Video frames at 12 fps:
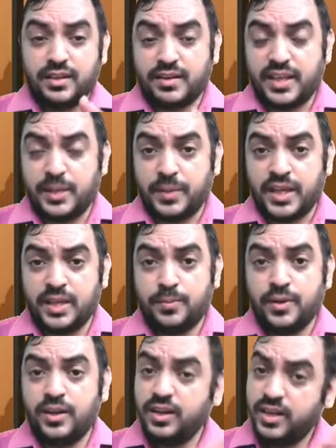
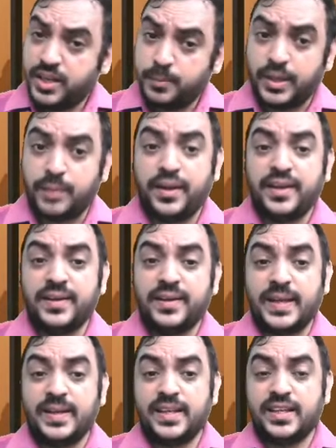Repayable may be in
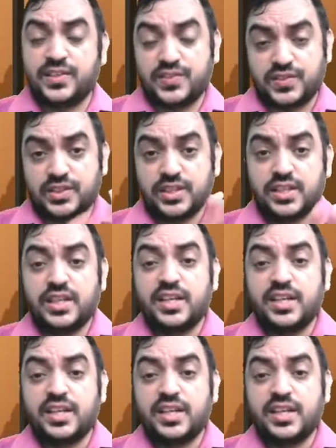10 years.